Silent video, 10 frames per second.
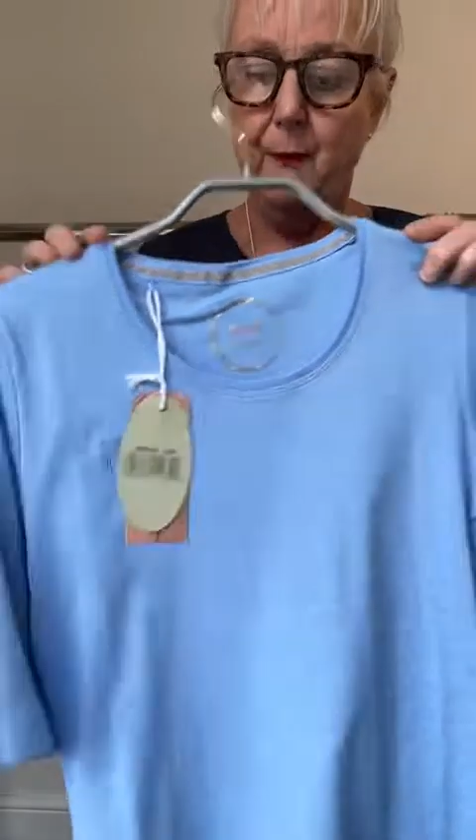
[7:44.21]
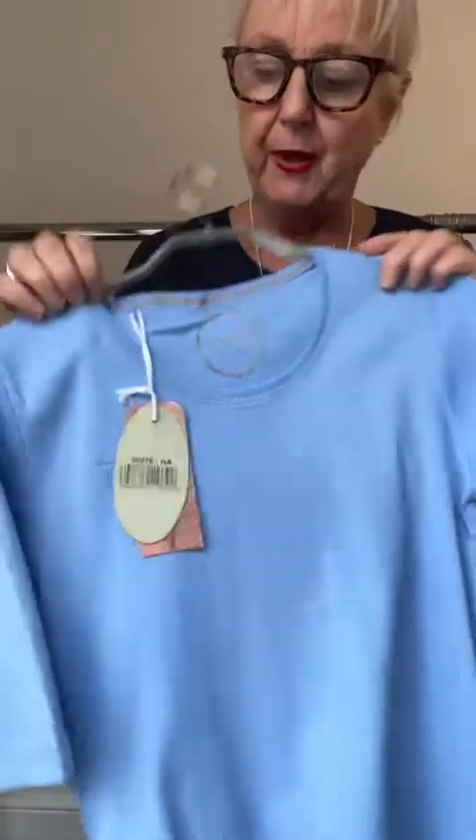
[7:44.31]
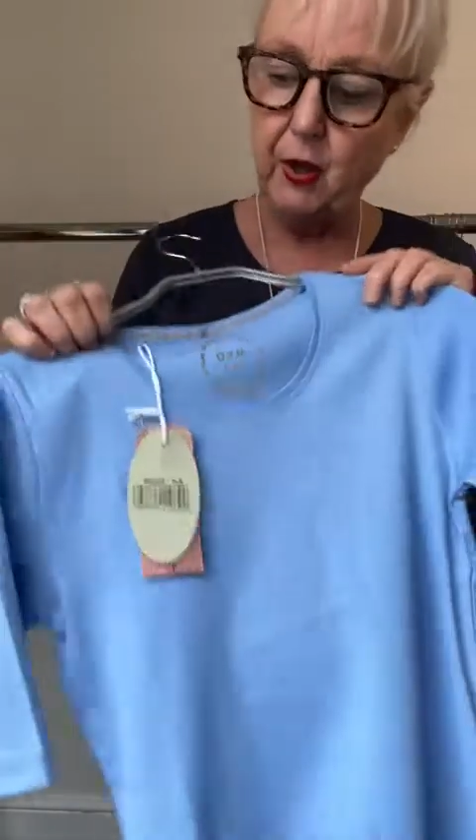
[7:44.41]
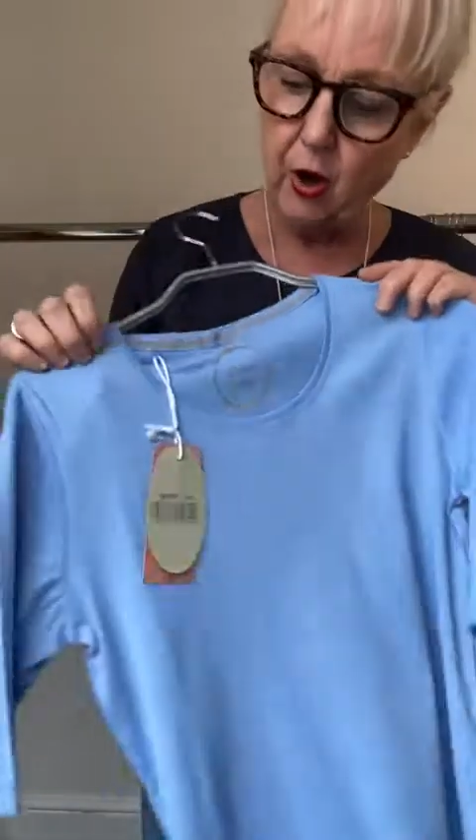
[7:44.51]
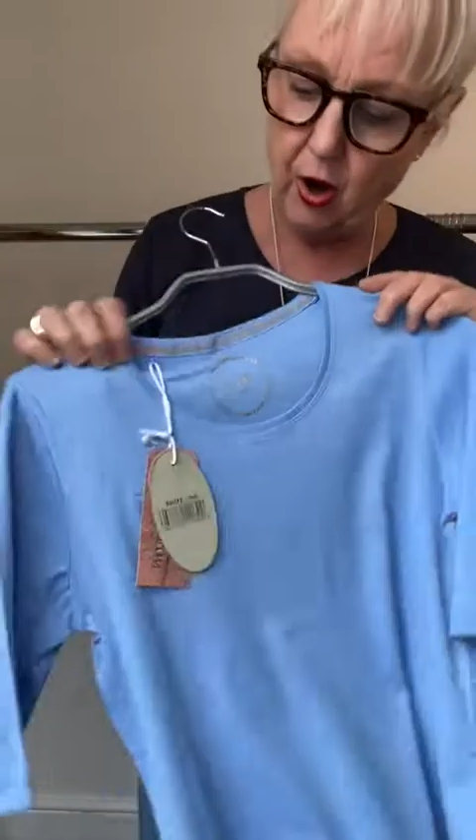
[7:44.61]

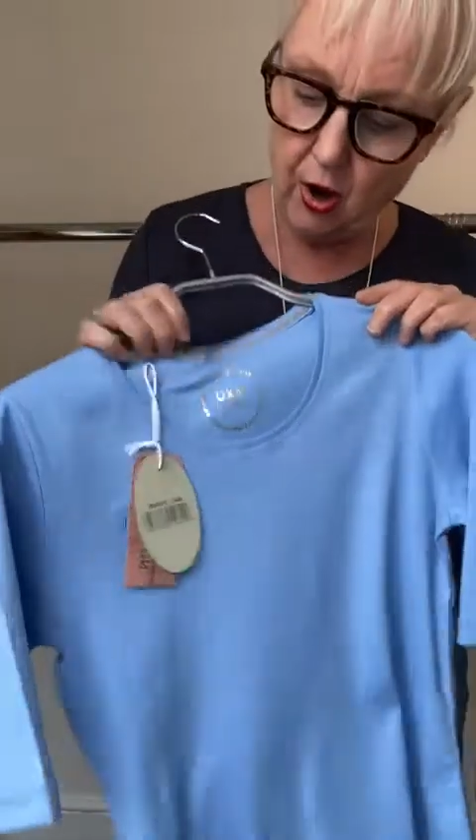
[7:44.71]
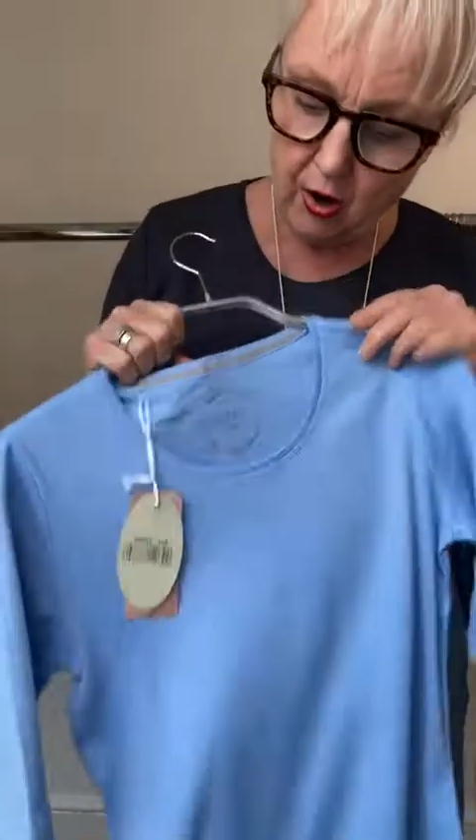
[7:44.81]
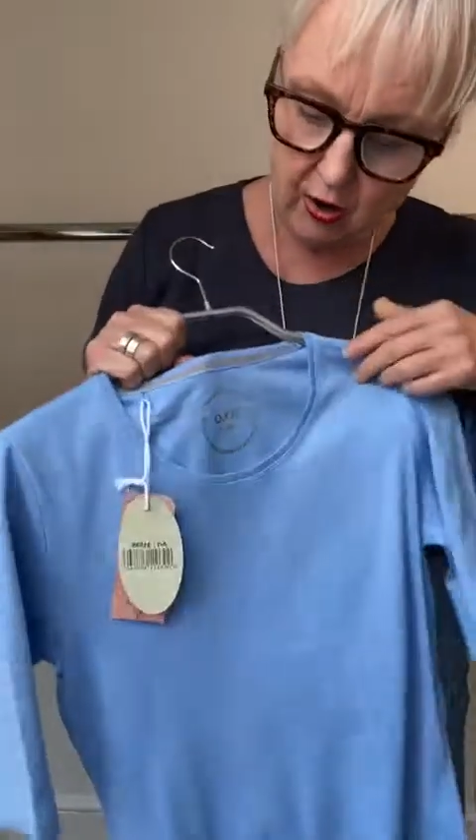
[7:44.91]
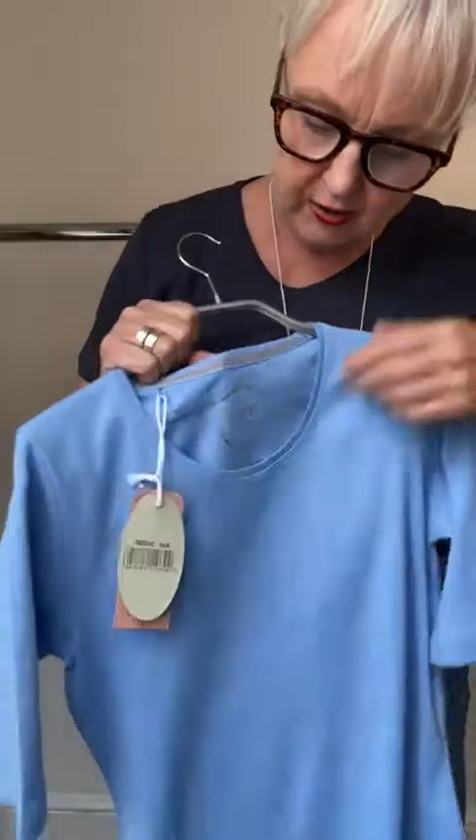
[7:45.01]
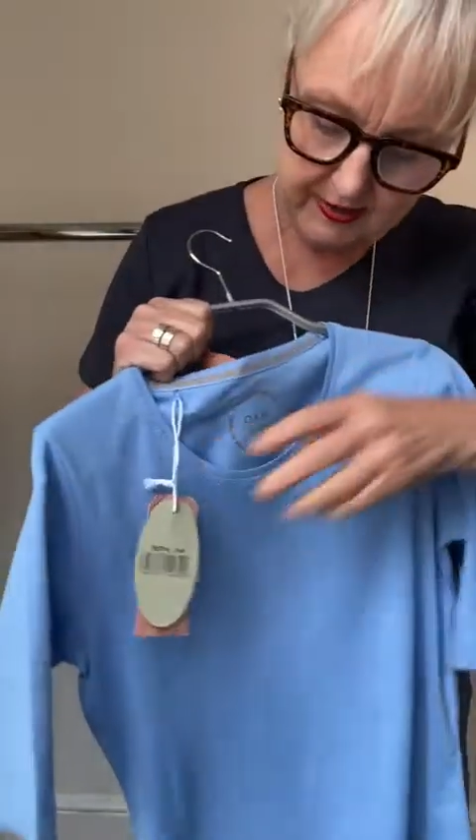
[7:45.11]

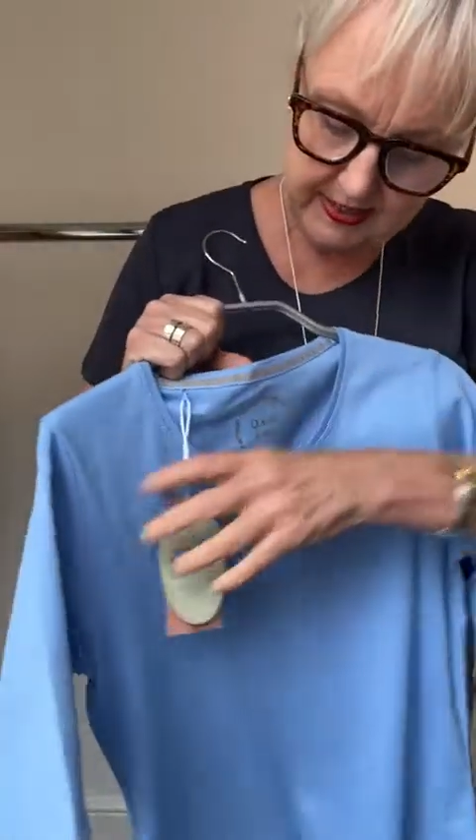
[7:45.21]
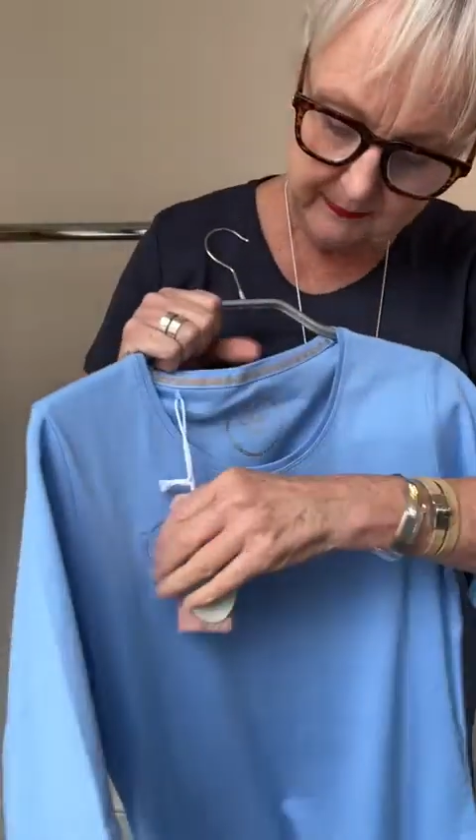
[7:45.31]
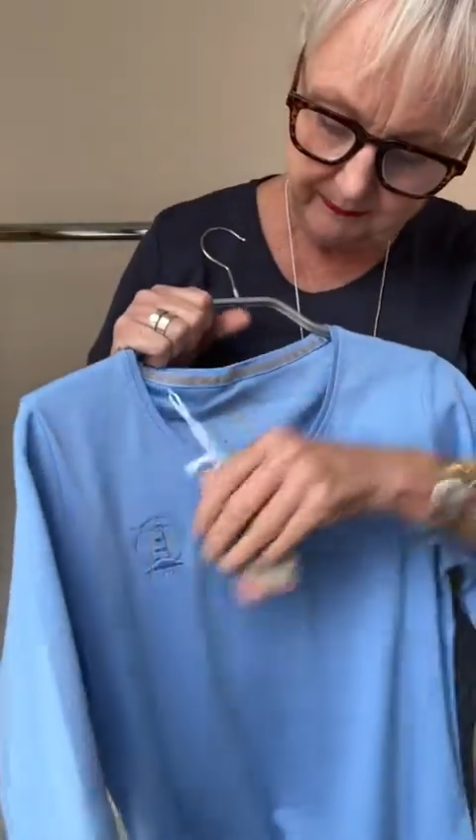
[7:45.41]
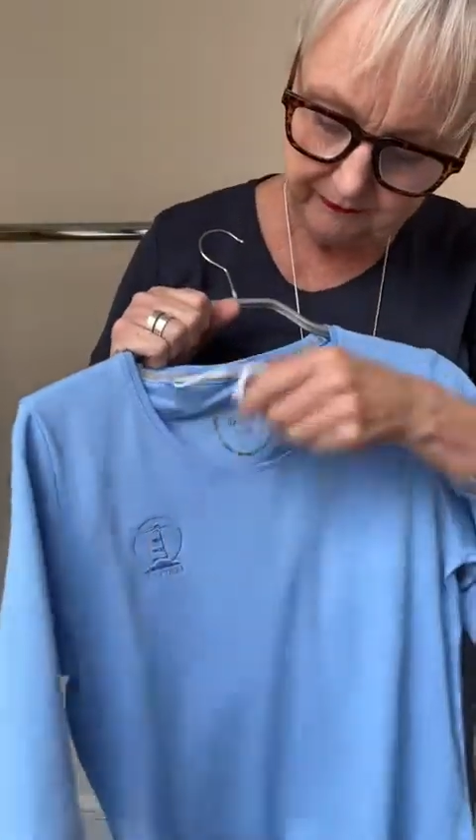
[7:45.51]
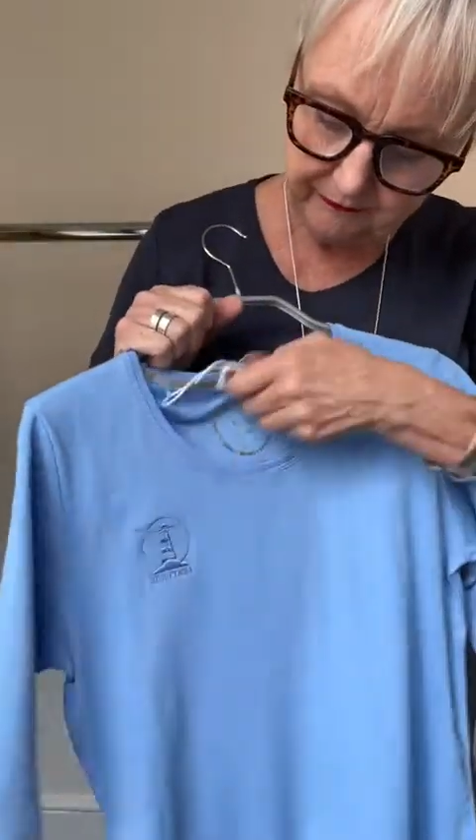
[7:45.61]

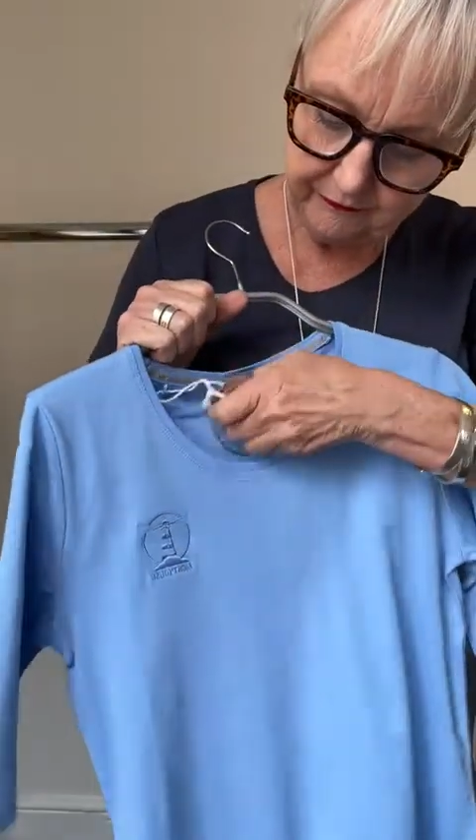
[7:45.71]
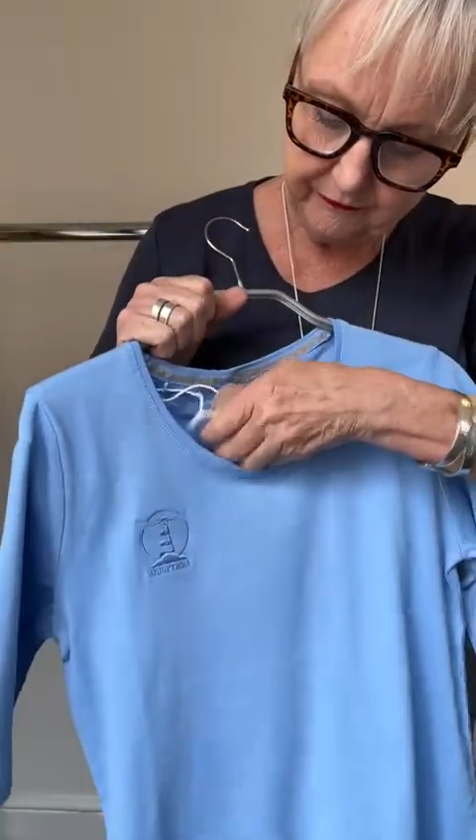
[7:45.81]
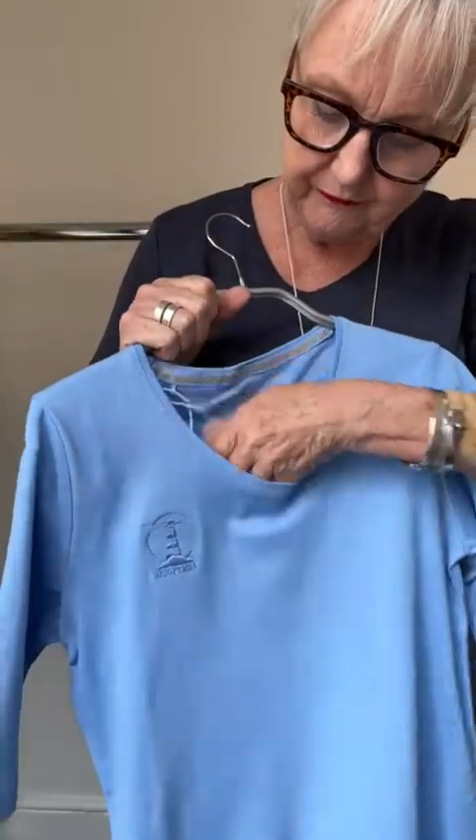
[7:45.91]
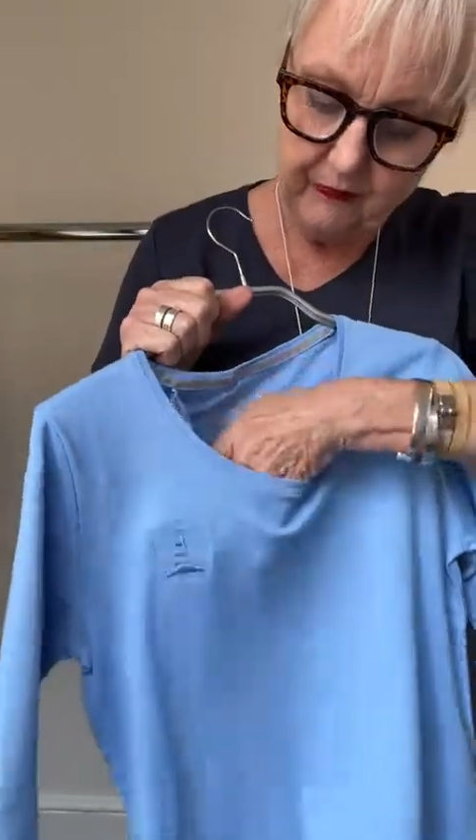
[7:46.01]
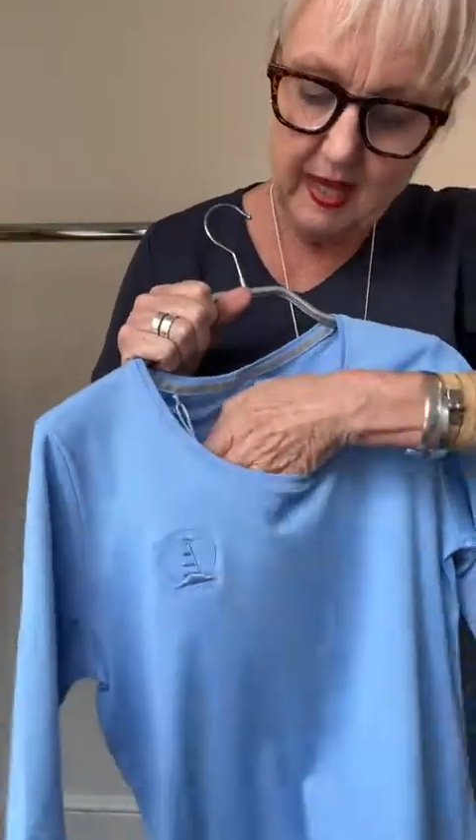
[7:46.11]
because
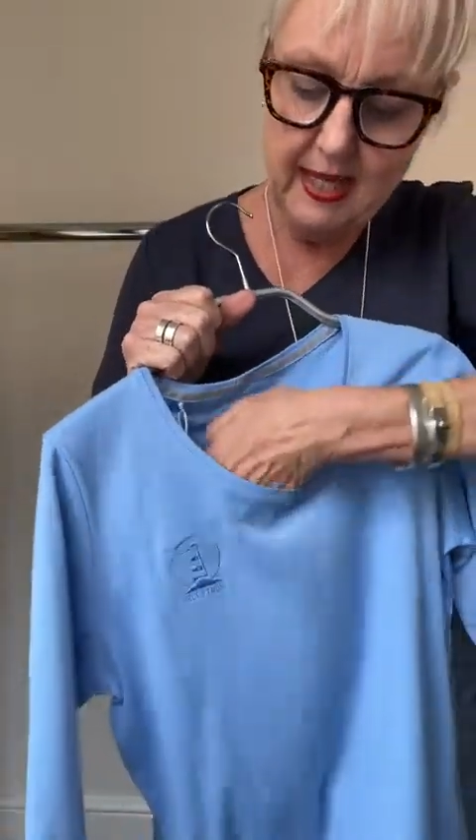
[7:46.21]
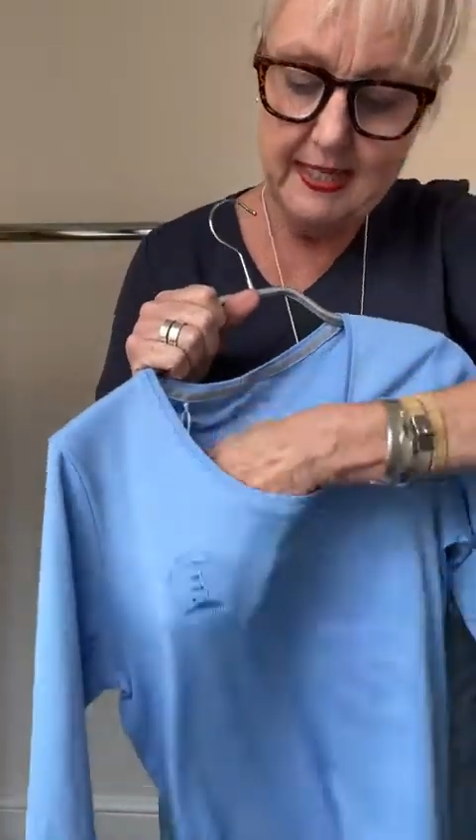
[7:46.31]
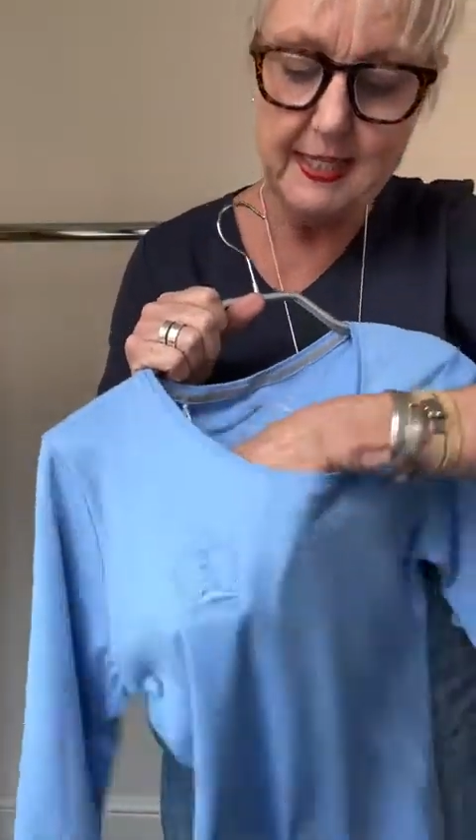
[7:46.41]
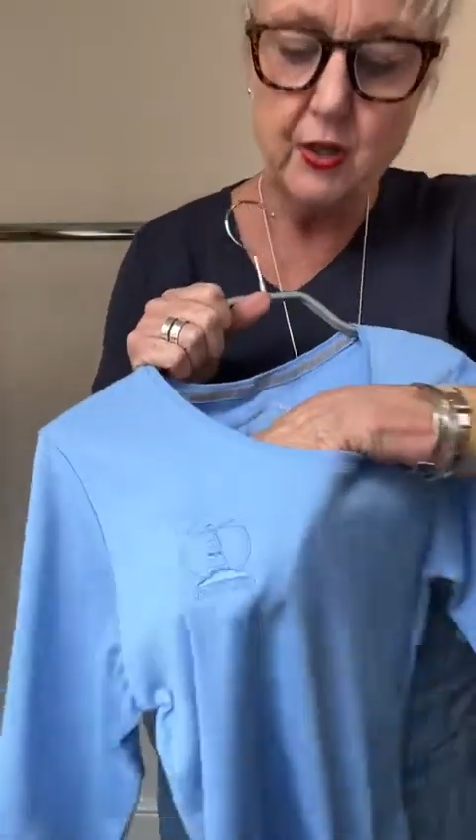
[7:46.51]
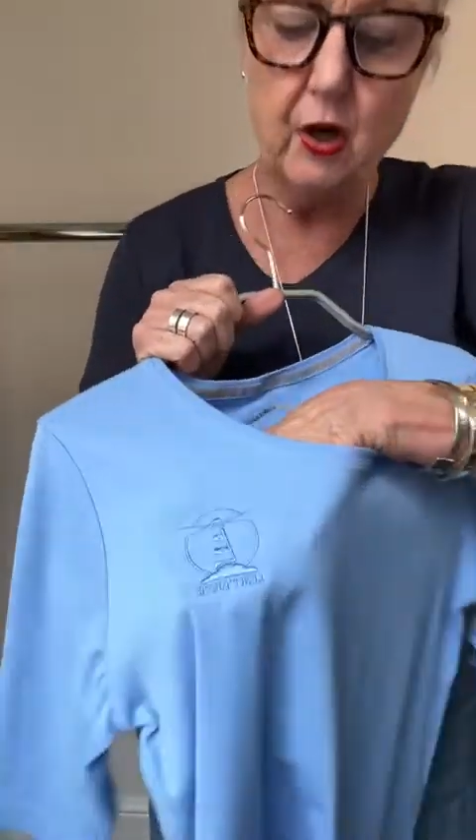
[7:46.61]
it's